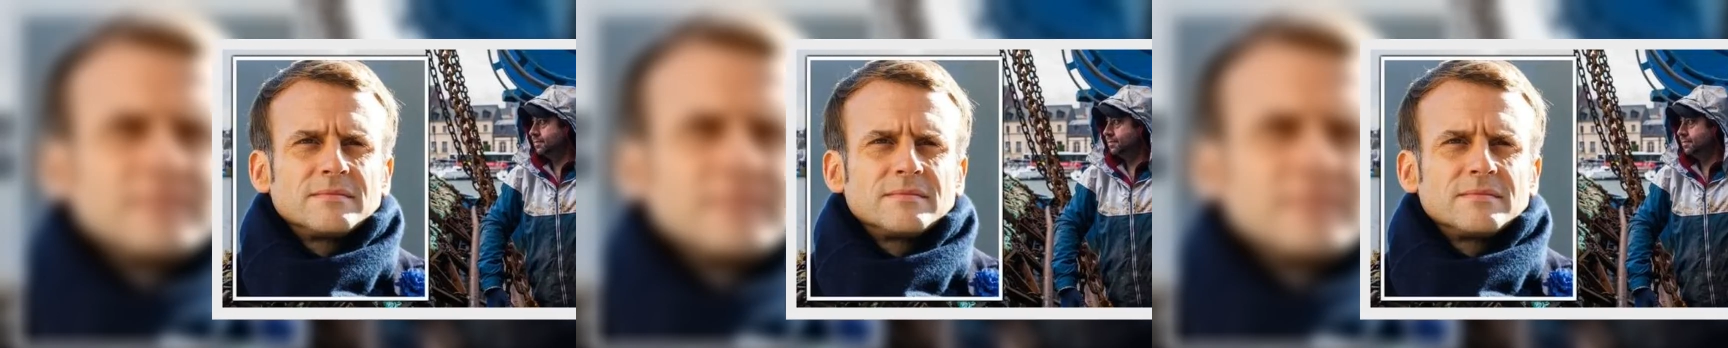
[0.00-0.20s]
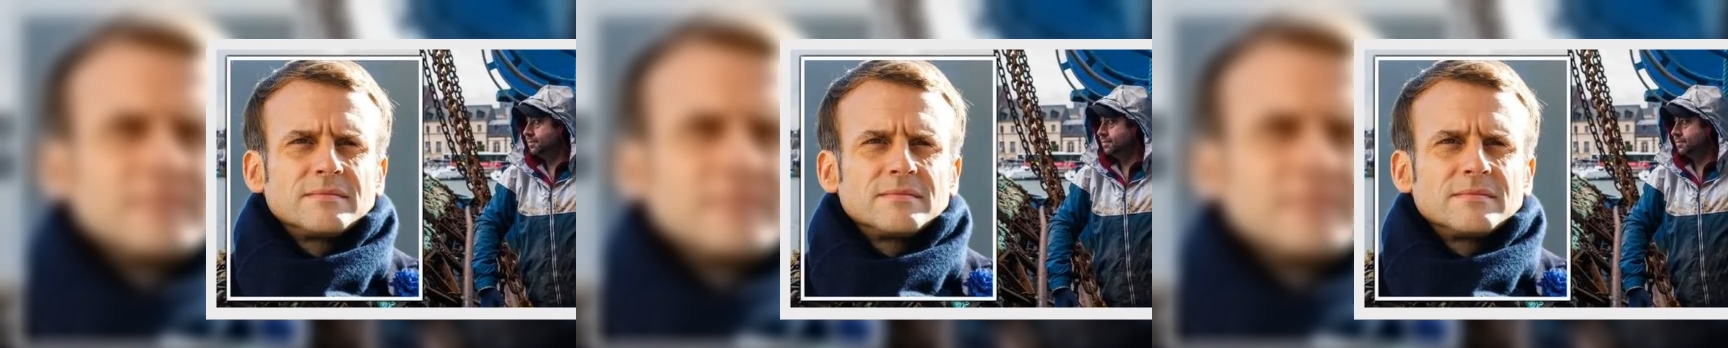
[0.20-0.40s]

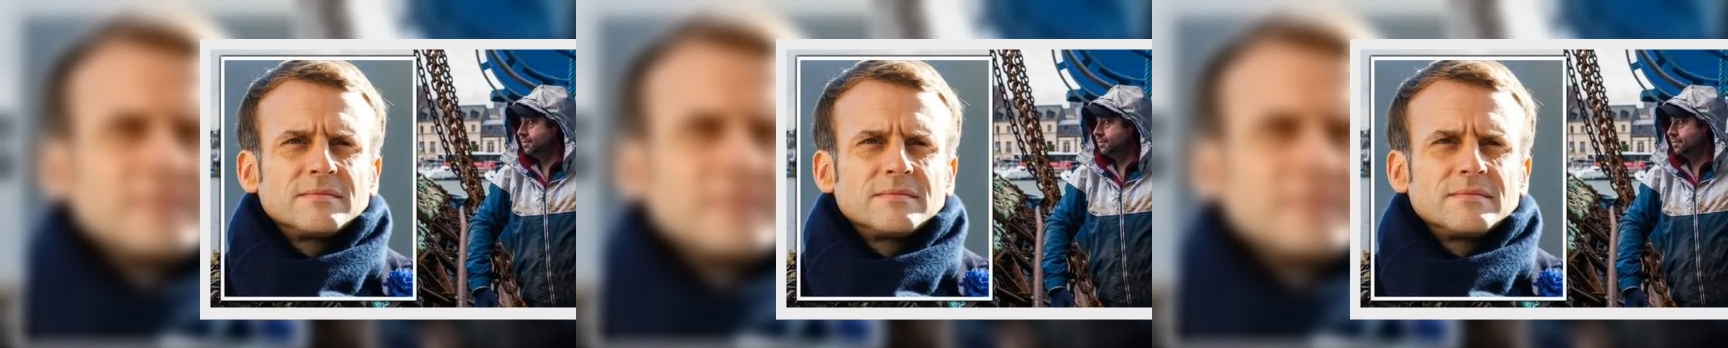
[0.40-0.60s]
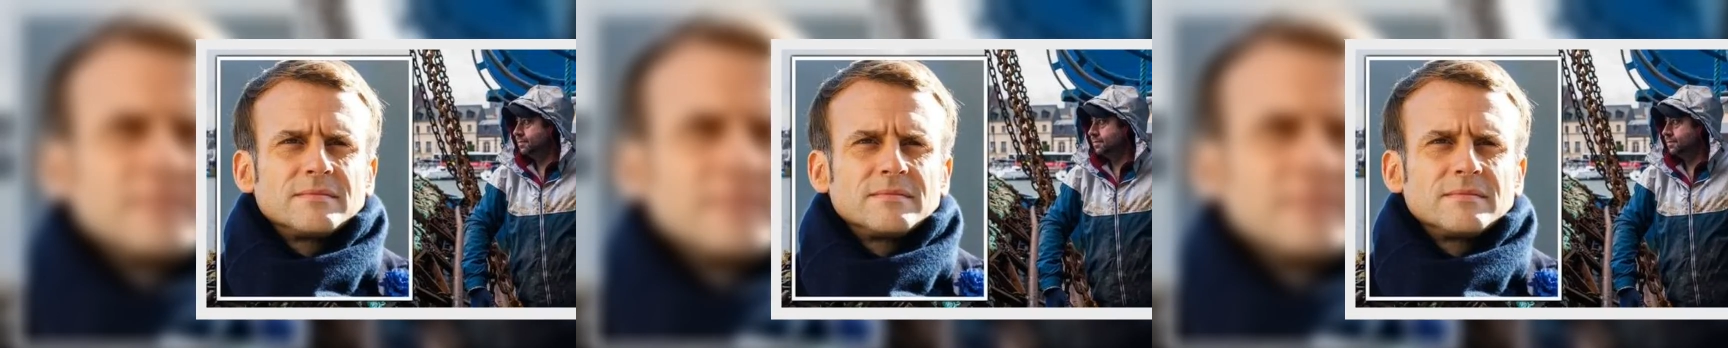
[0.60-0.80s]

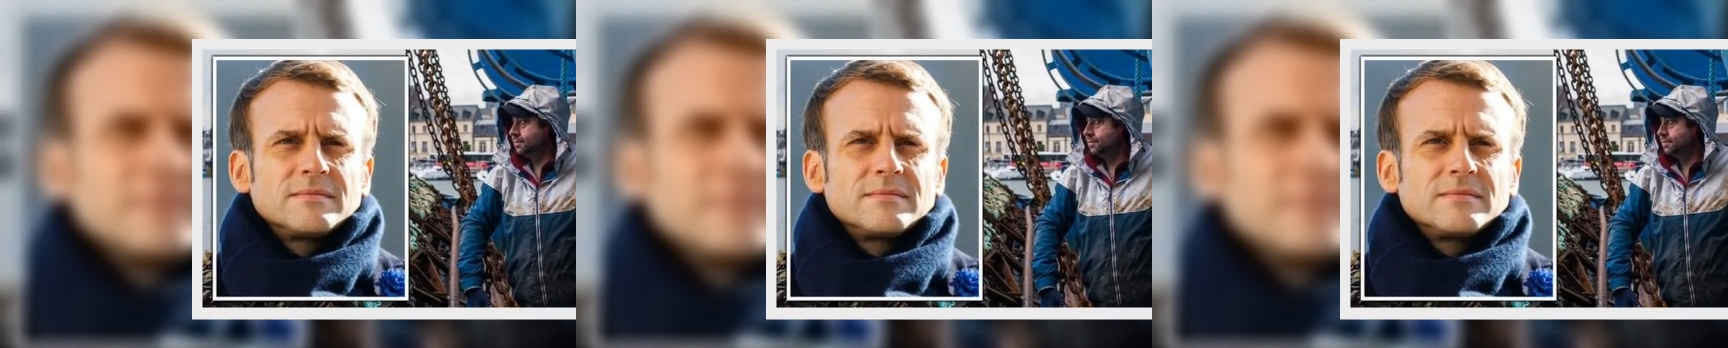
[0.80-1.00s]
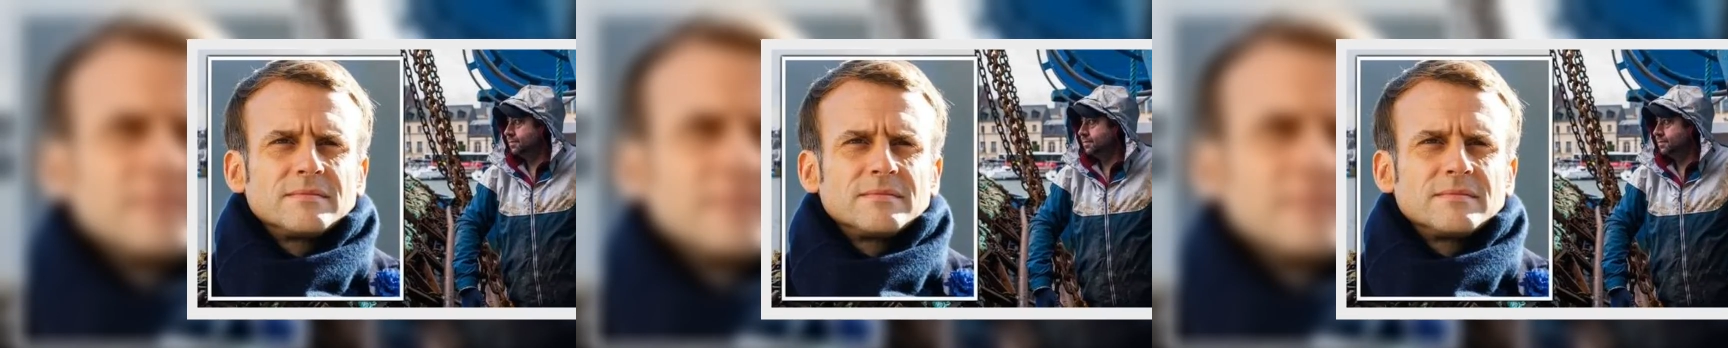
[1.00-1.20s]

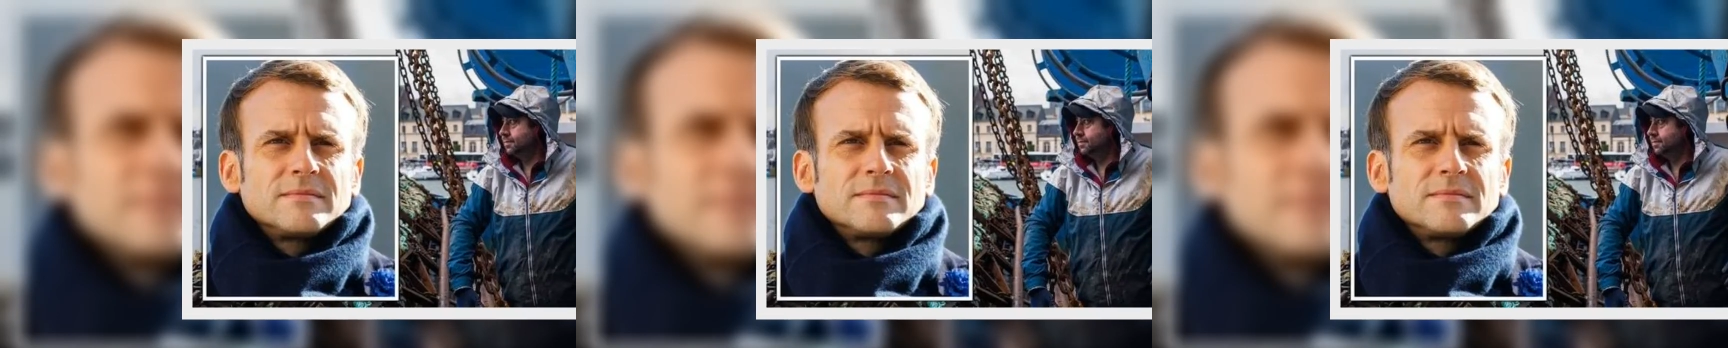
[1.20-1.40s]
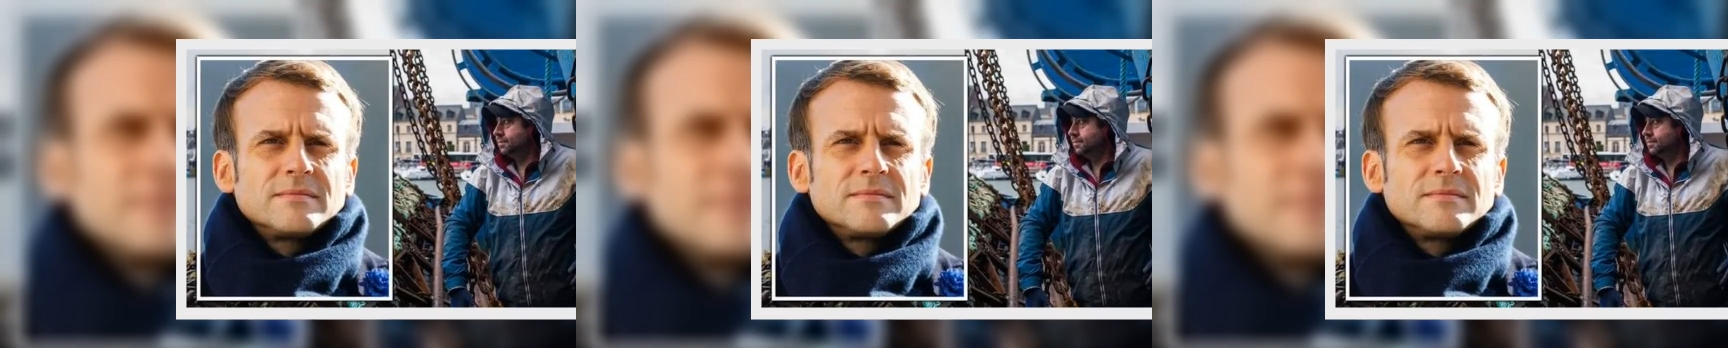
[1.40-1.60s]

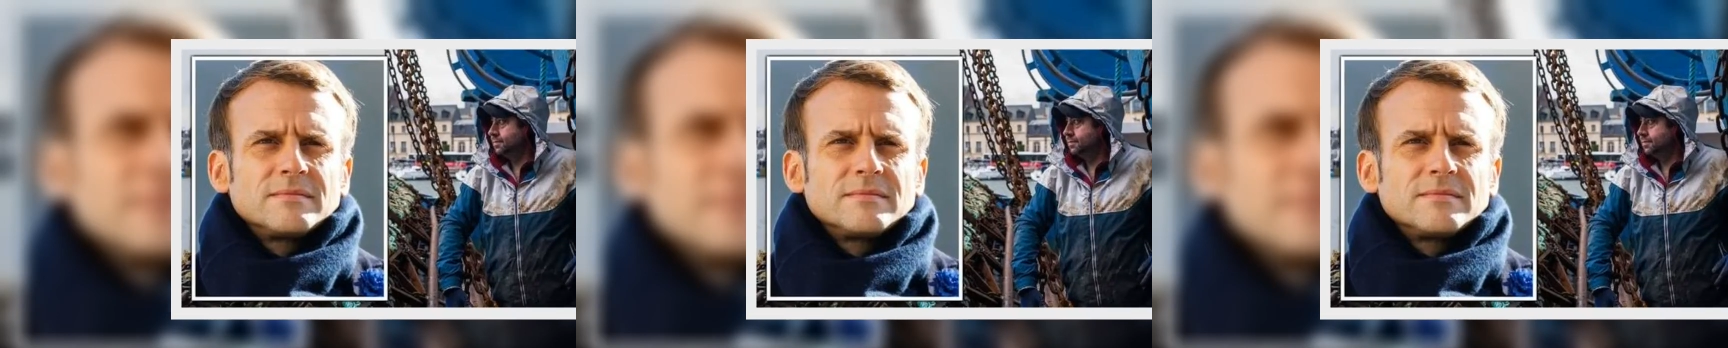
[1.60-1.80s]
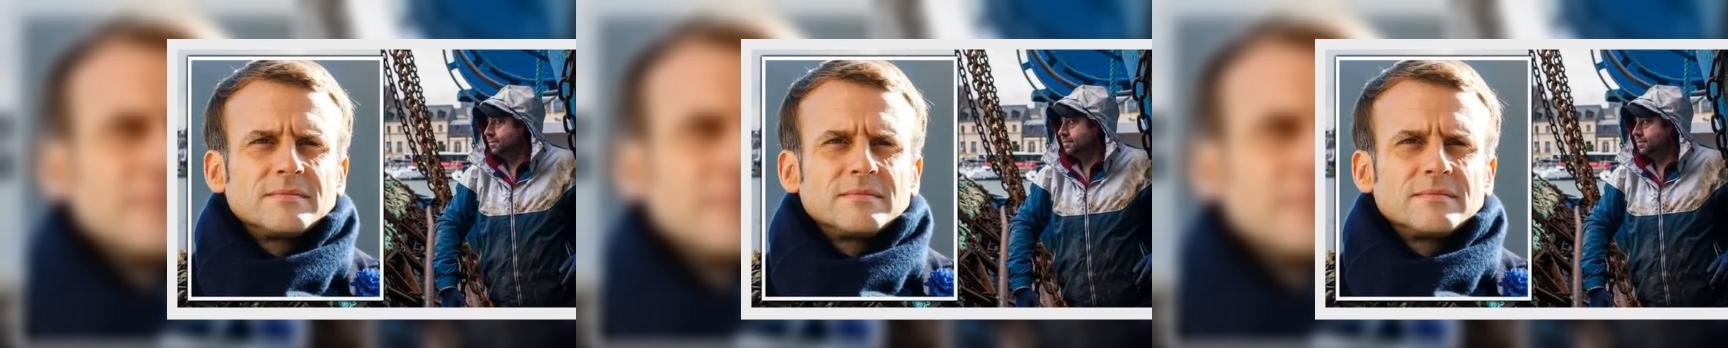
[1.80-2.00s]

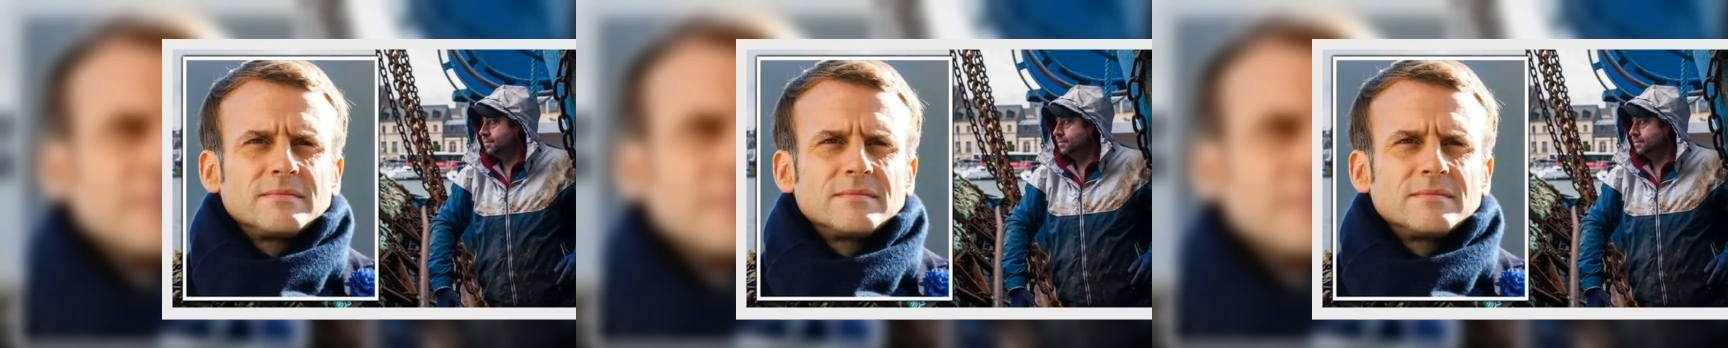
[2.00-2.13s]
(silence)